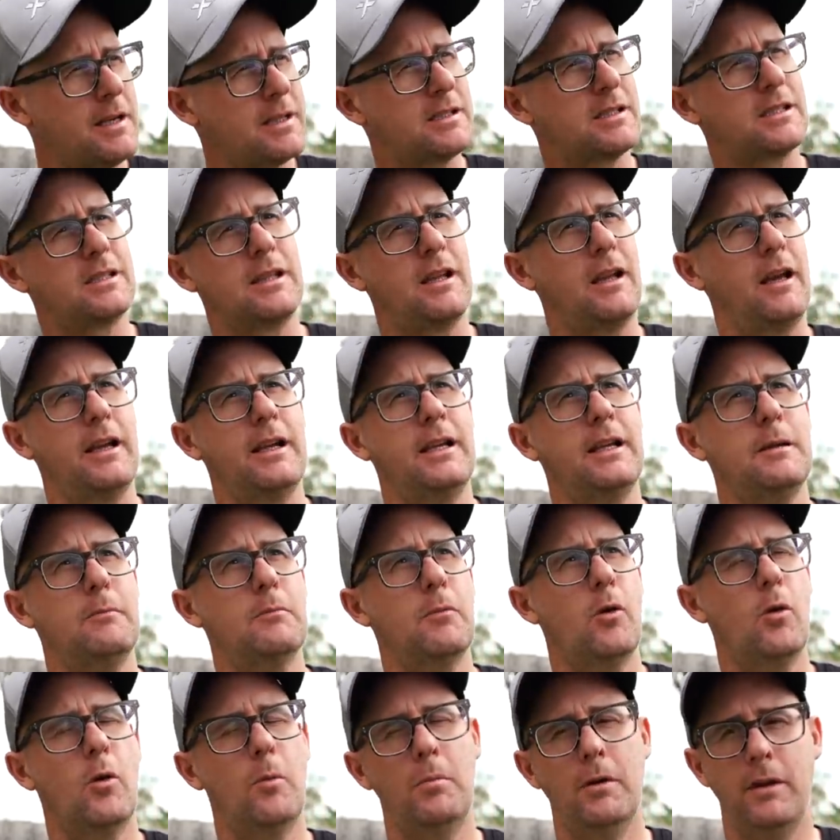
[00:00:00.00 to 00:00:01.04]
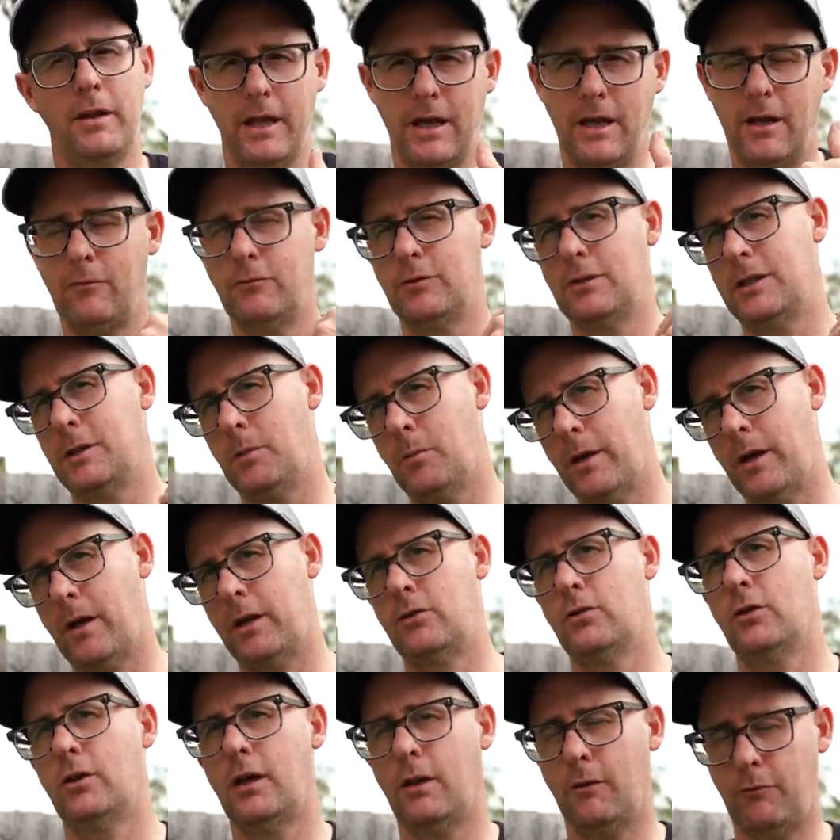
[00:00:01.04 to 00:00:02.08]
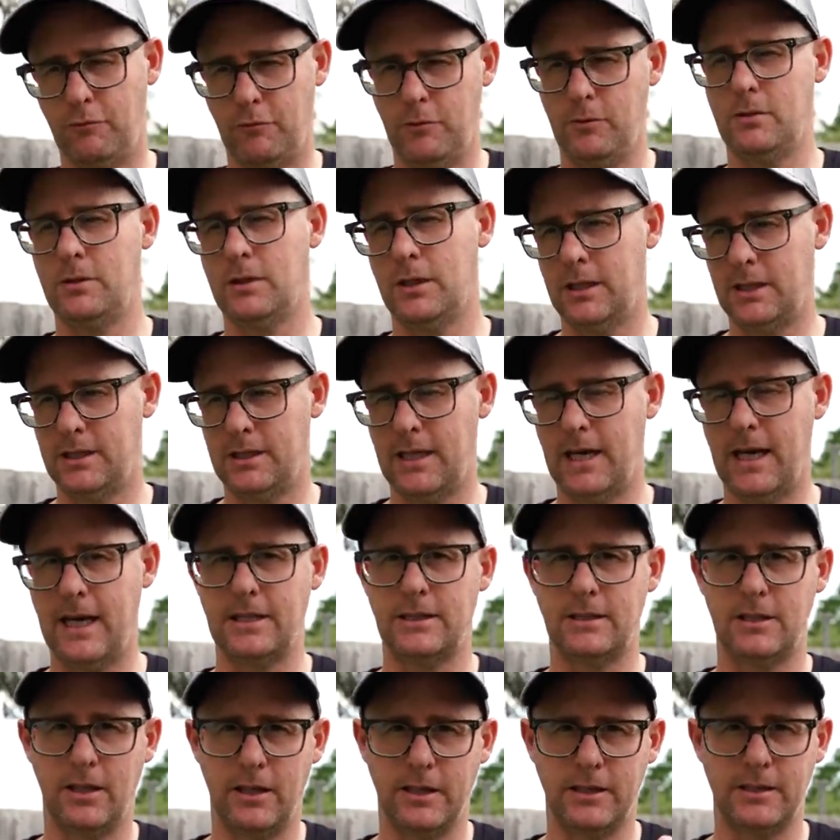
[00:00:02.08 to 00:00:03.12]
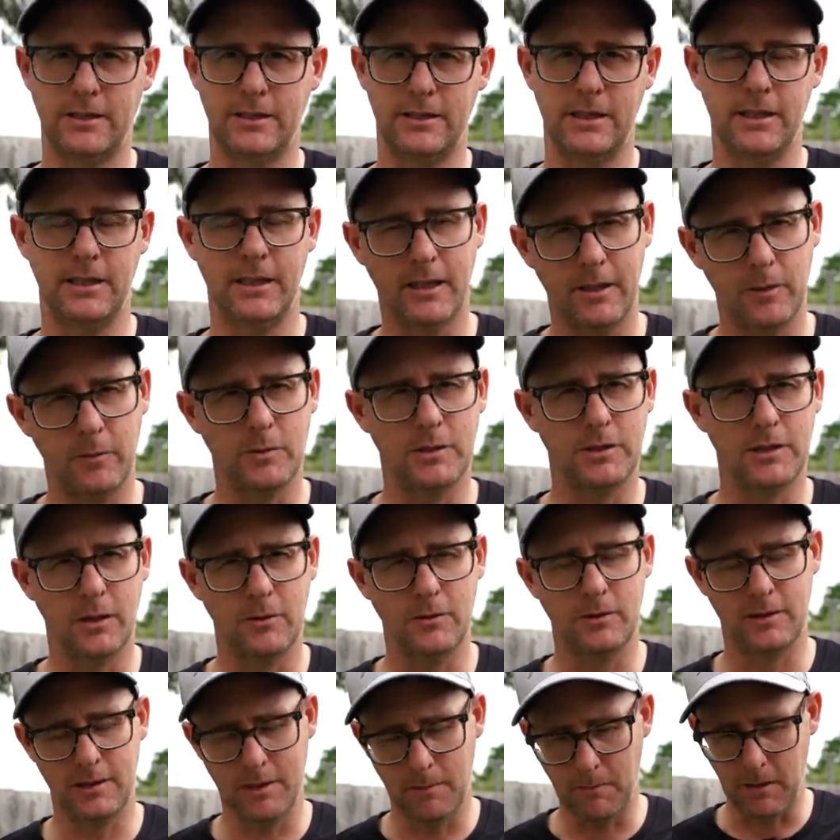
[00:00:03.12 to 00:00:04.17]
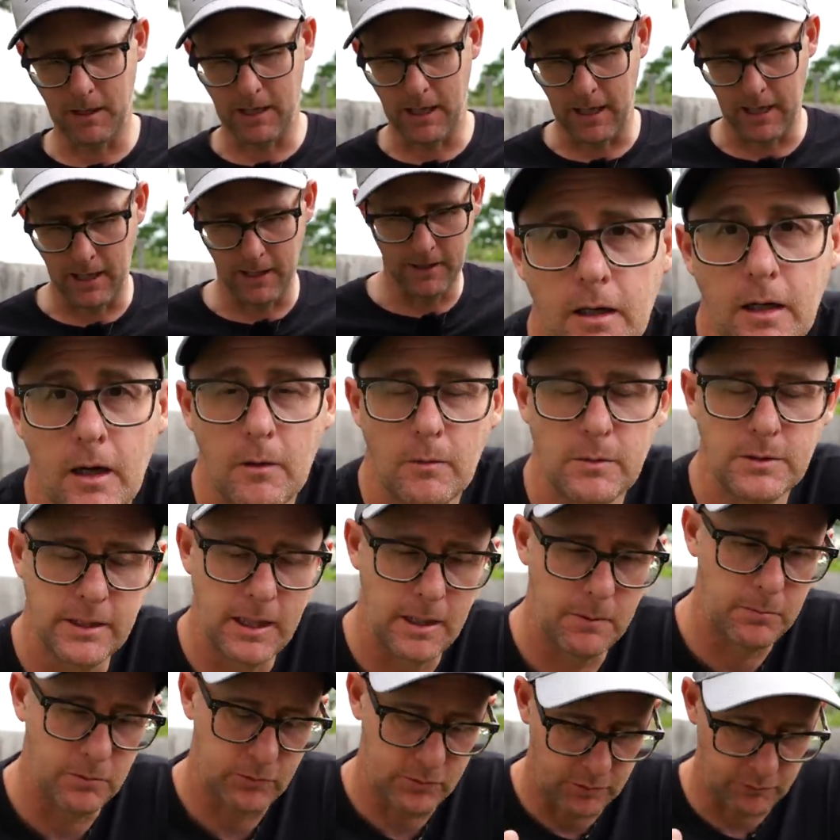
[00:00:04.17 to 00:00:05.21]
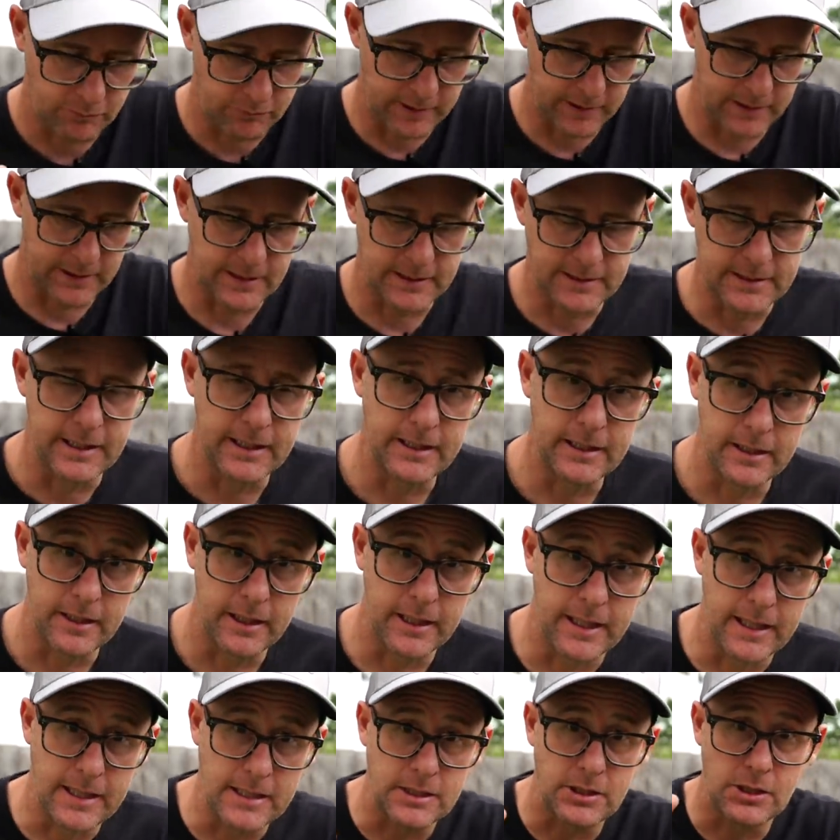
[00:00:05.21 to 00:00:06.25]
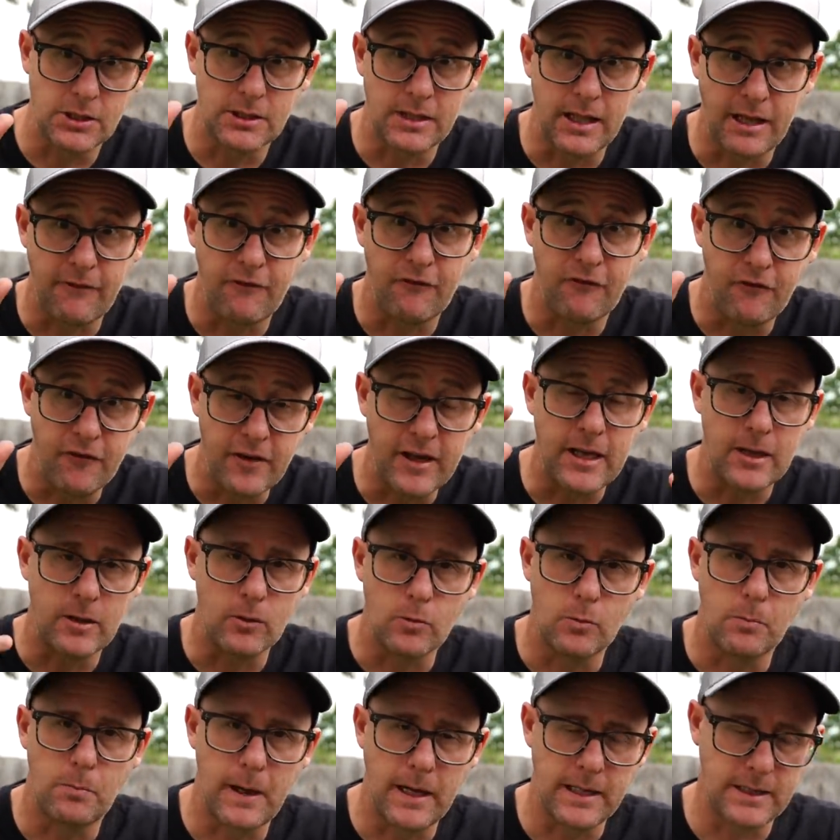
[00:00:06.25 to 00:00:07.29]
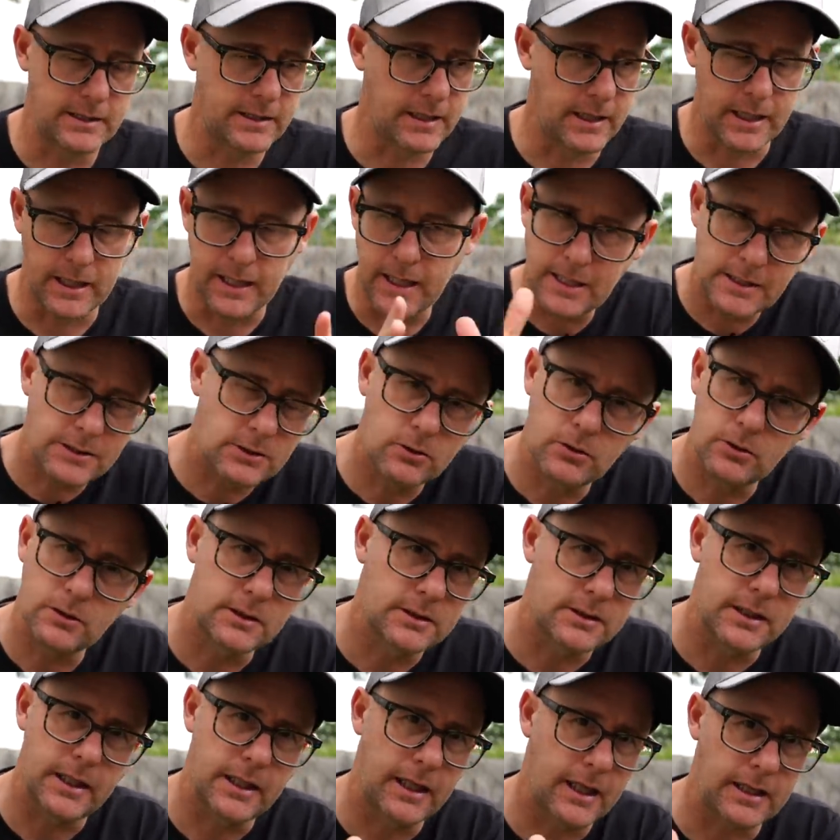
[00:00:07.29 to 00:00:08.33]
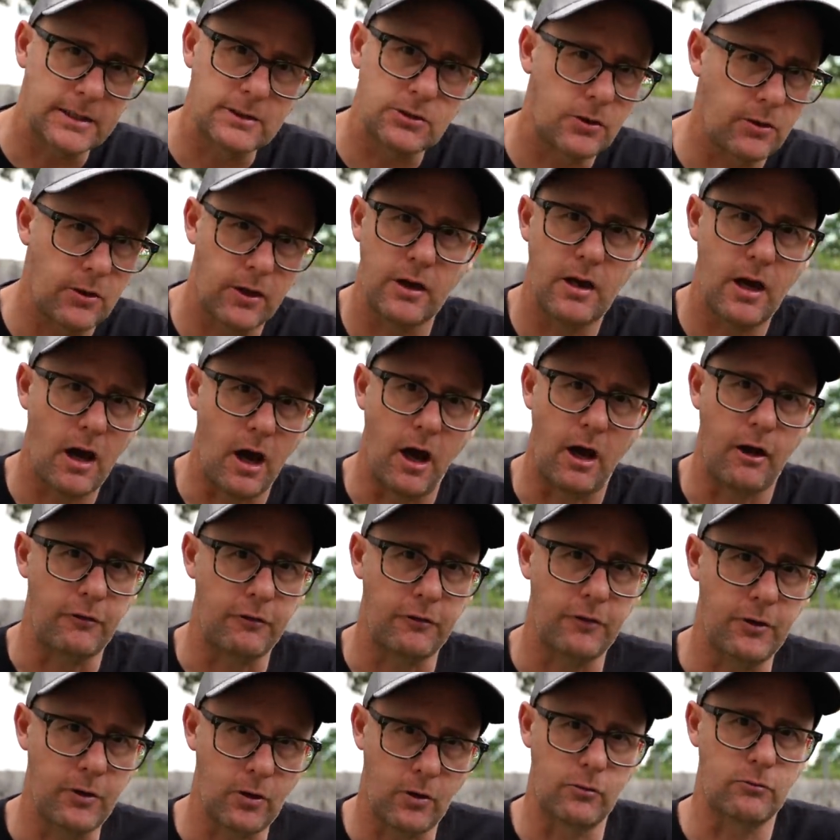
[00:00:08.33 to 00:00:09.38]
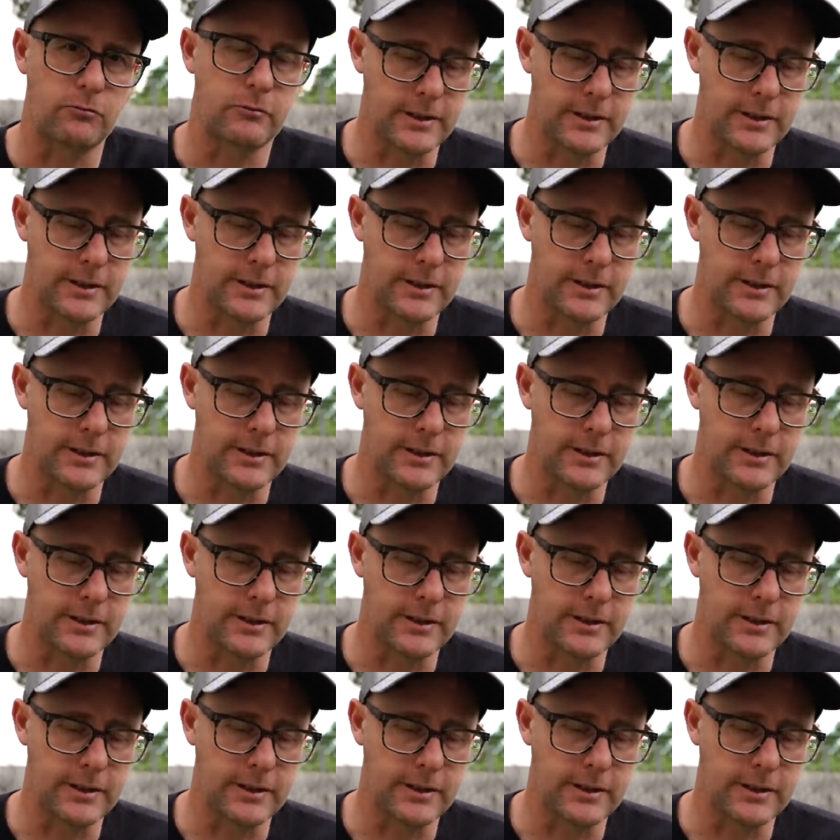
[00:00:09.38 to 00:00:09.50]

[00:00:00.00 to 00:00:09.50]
a slightly more, but then obviously when I took it through to the test and I could see that it was so similar, I was able to really see that it is just a feel-based thing. And that's not to say that's not enough and not a